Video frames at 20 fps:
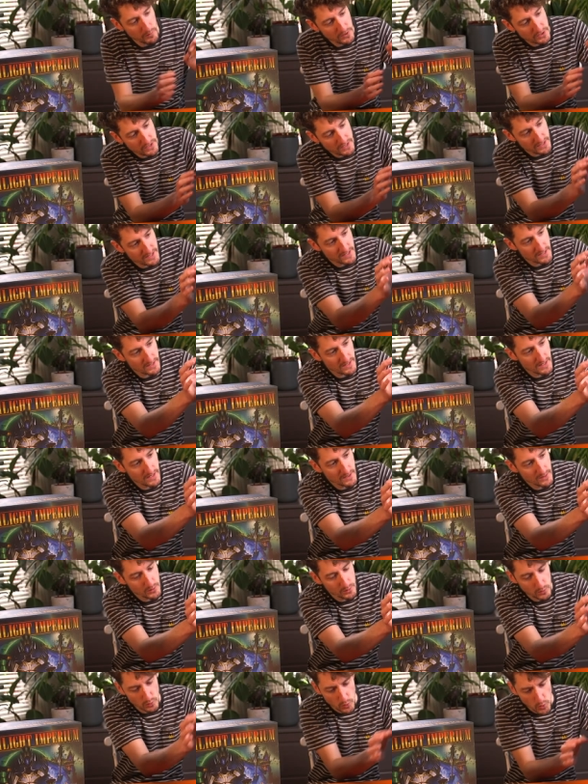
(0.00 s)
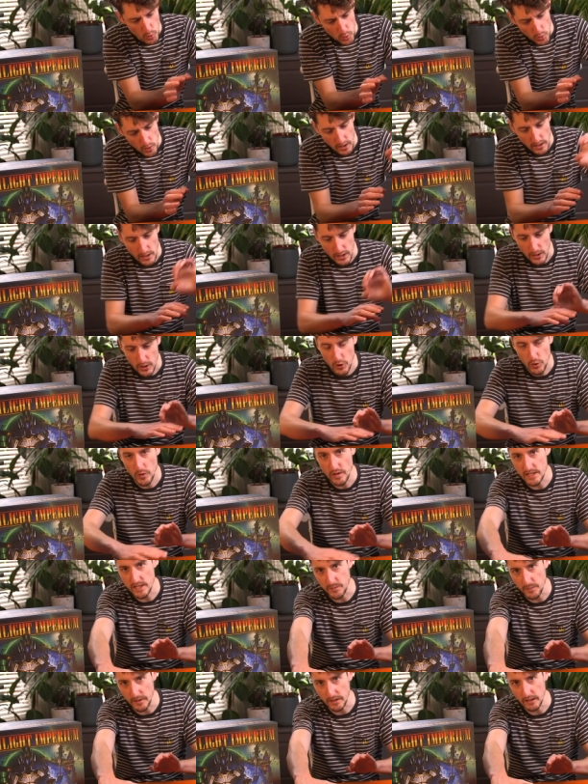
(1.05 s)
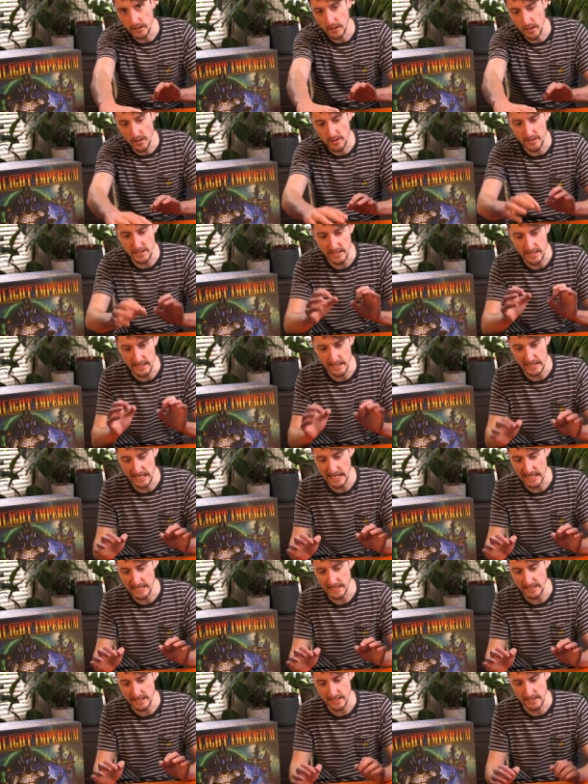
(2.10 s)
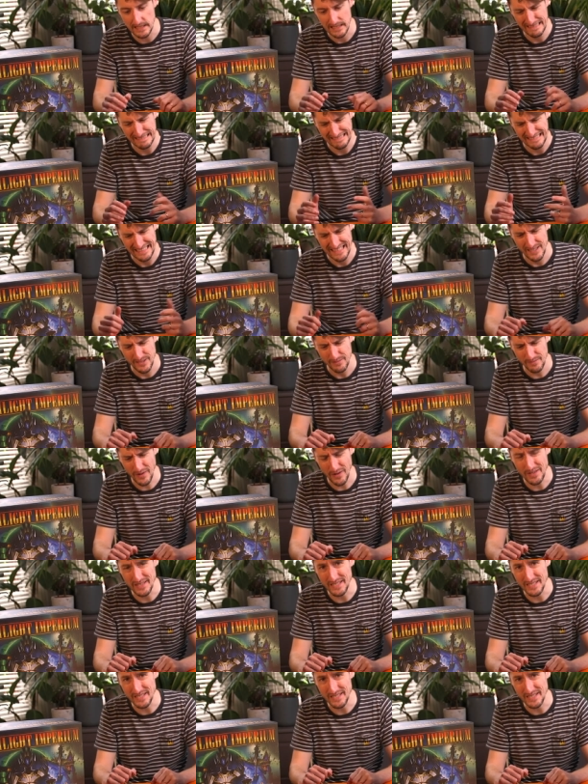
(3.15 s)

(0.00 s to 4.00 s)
which is so crisp and glossy and nice, it's very